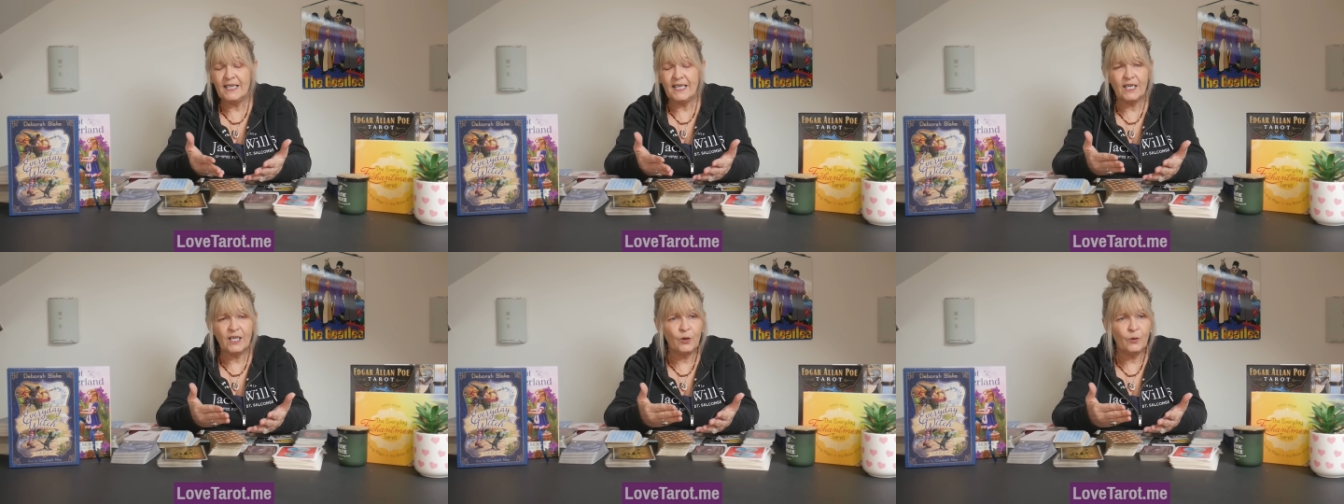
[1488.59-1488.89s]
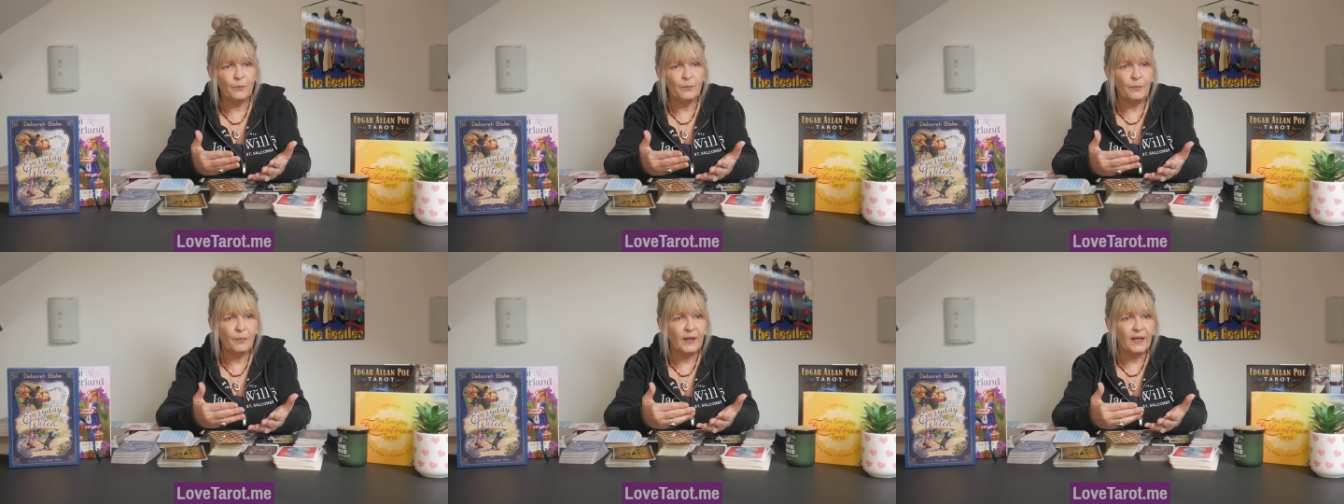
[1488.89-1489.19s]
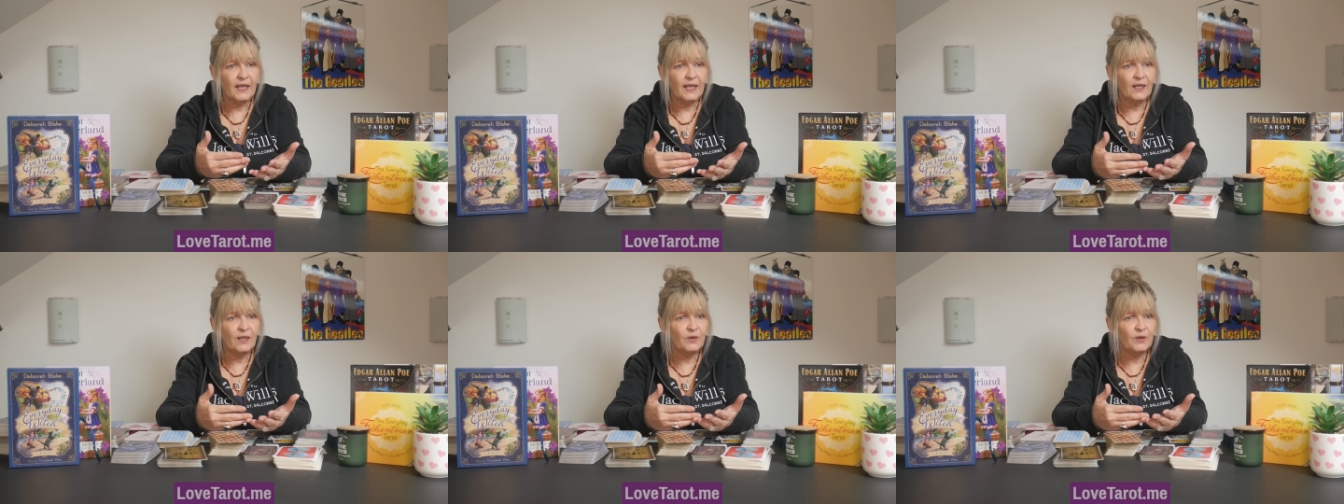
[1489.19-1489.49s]
It could
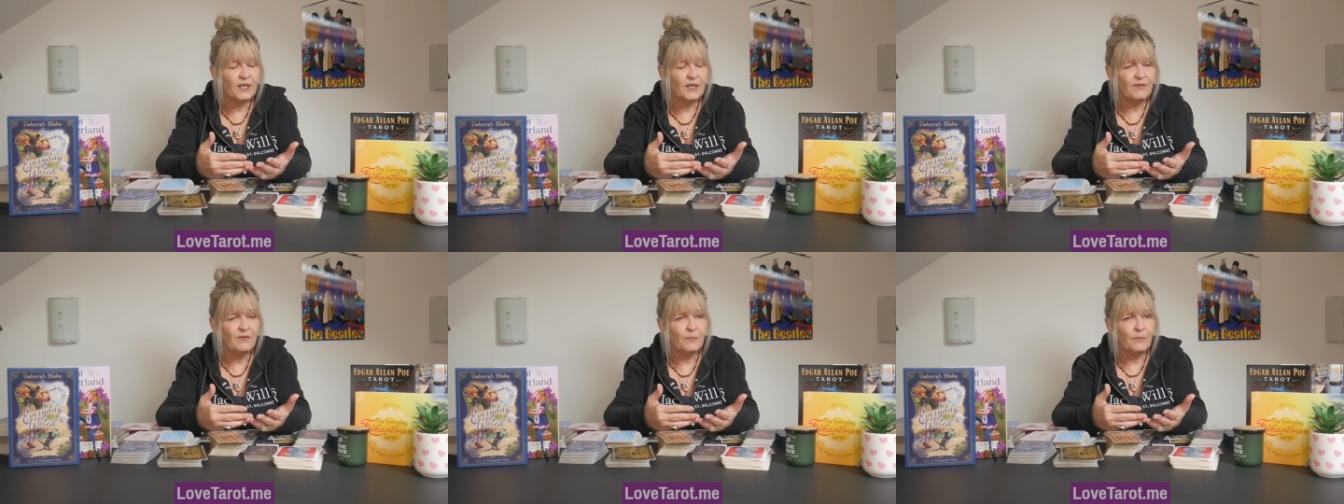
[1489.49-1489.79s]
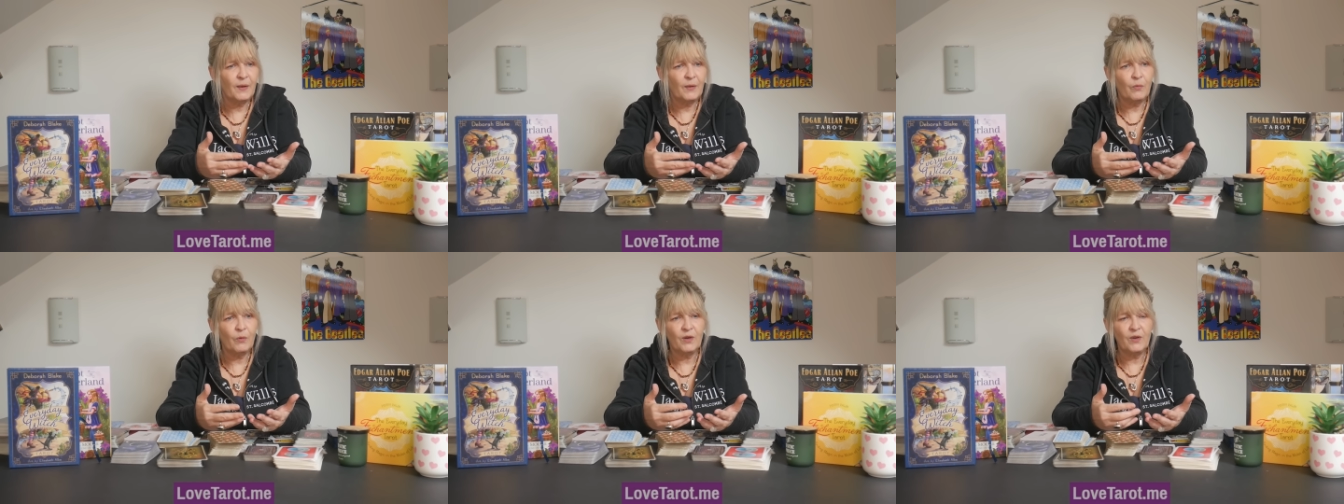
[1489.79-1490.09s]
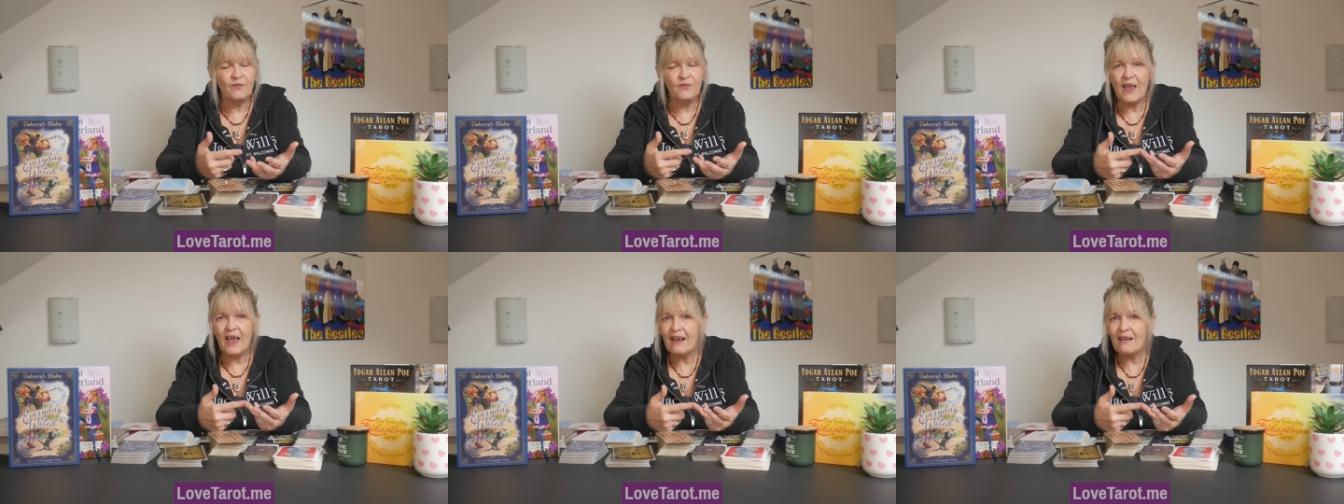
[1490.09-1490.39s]
be, it could even be one
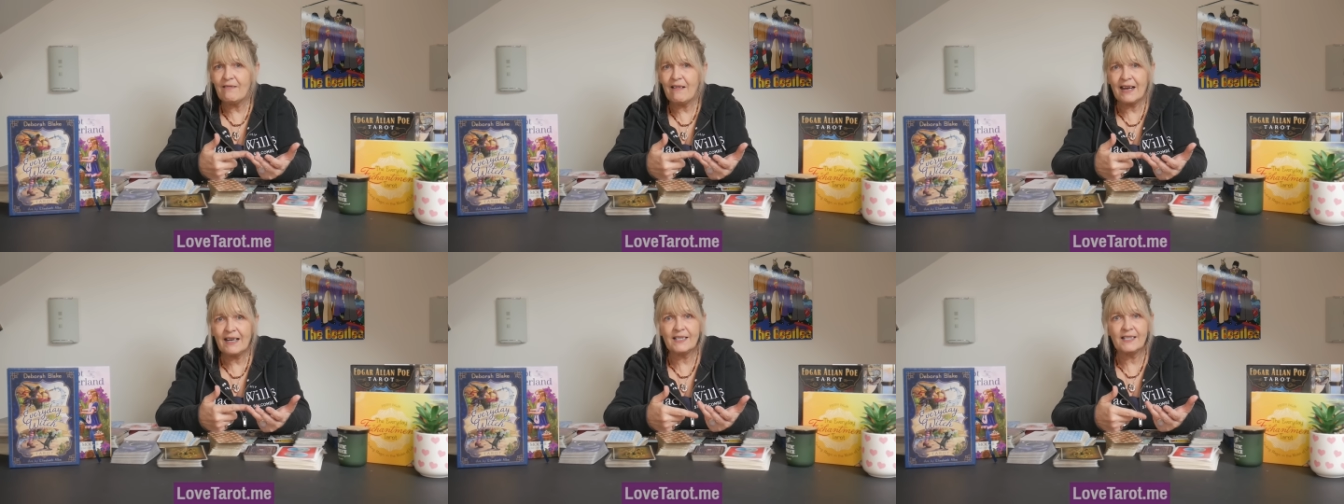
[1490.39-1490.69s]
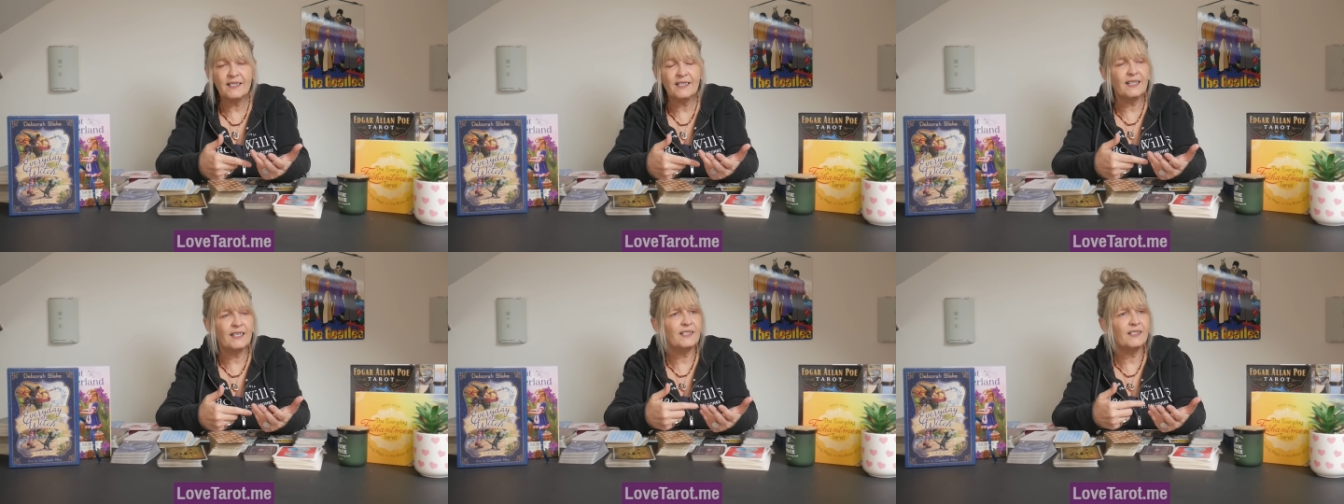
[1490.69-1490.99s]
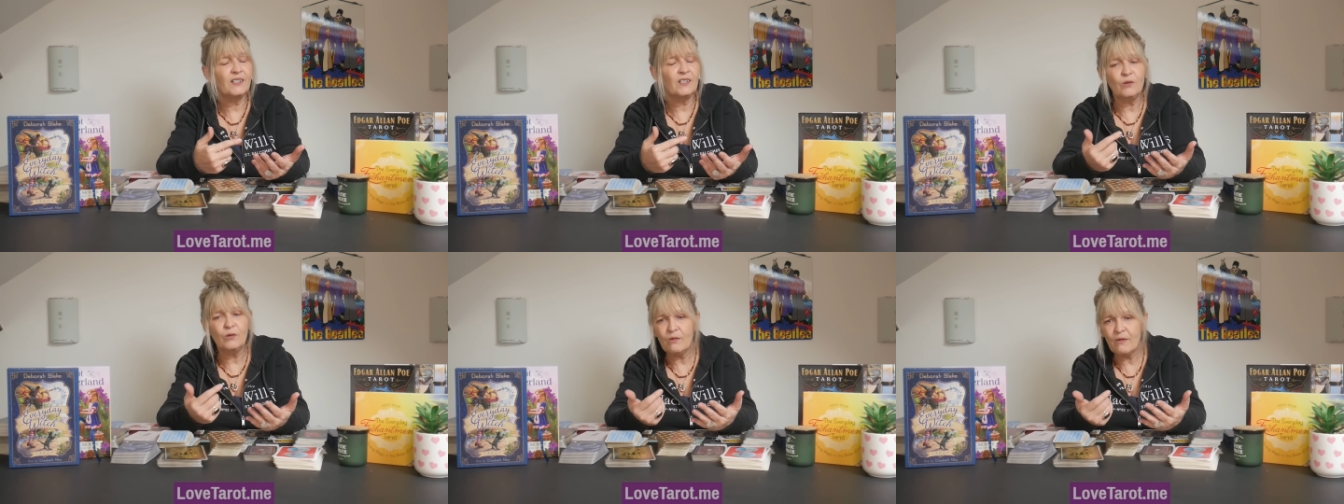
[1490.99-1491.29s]
of their
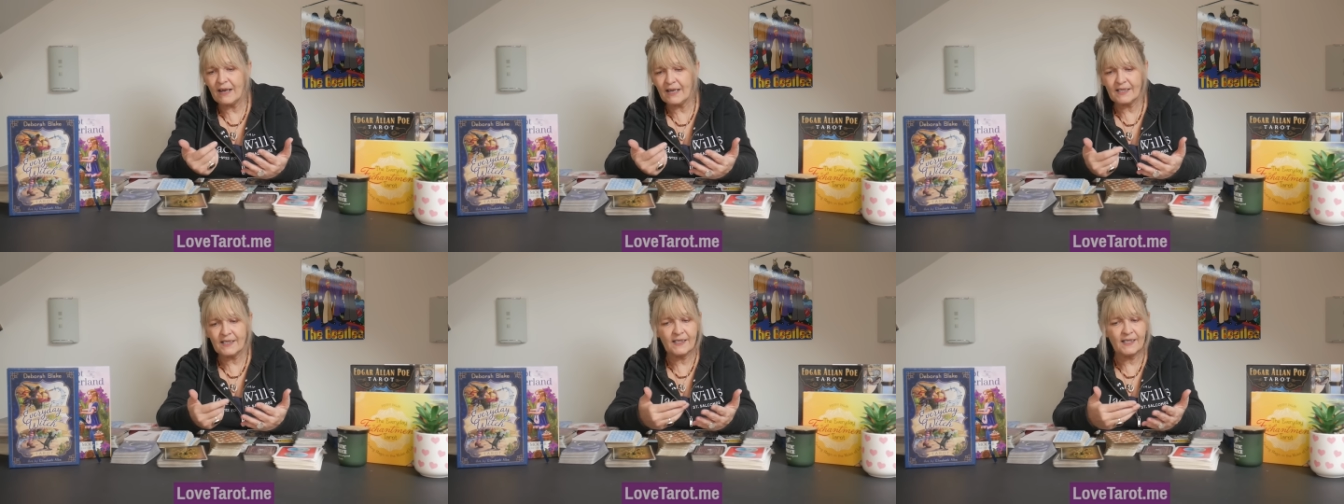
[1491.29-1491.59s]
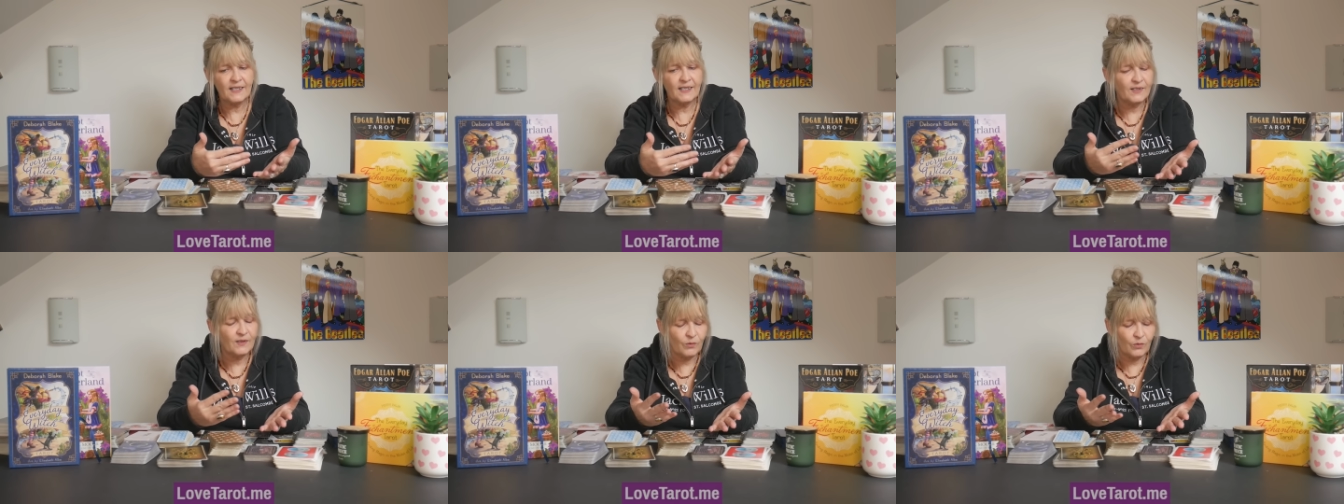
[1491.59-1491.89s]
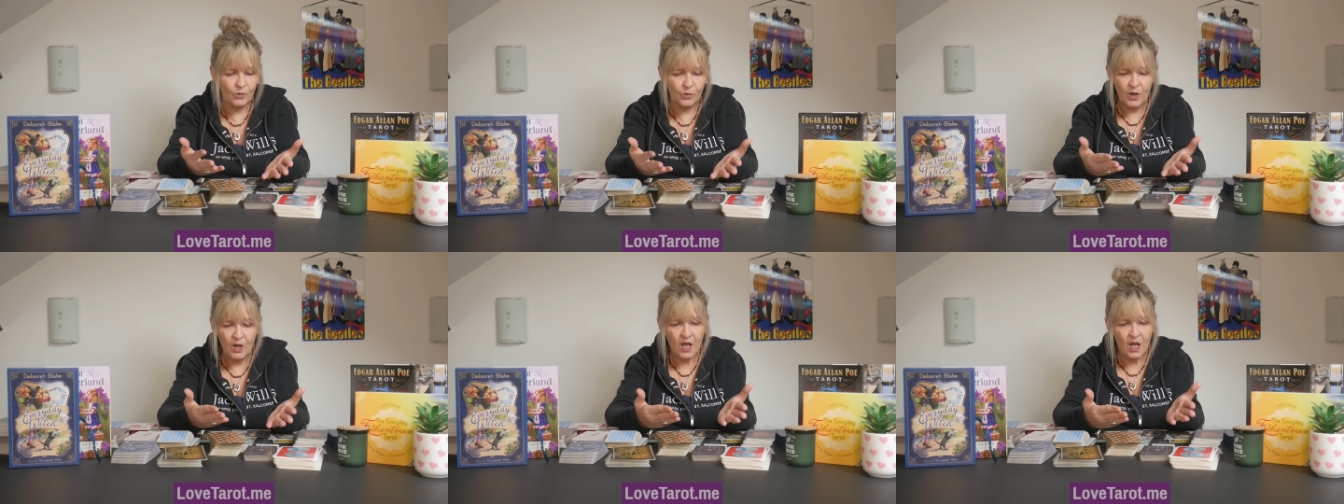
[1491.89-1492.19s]
exes, your exes,
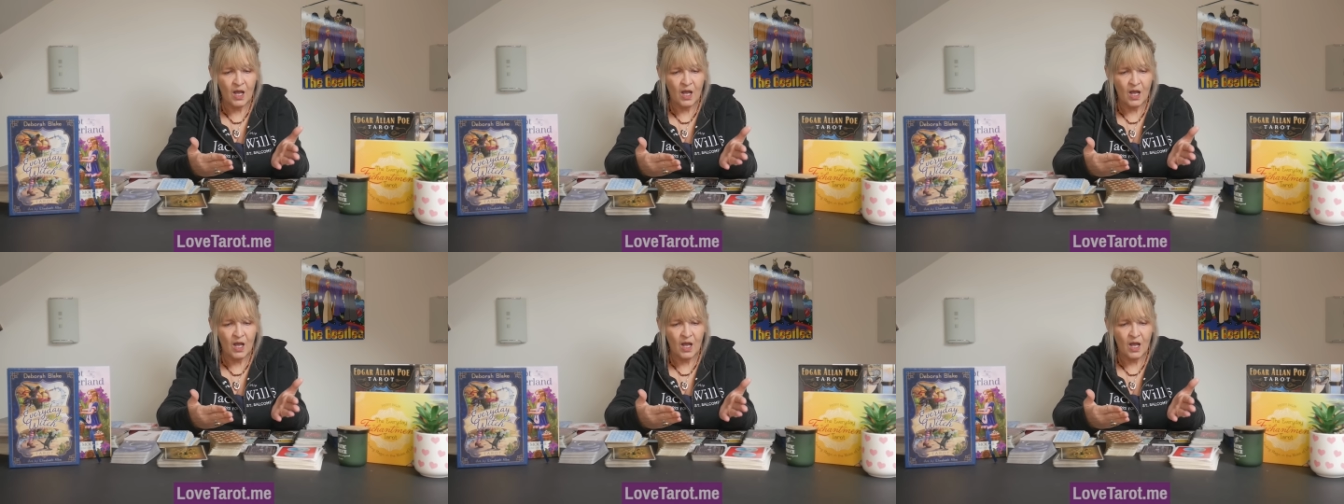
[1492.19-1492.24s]
or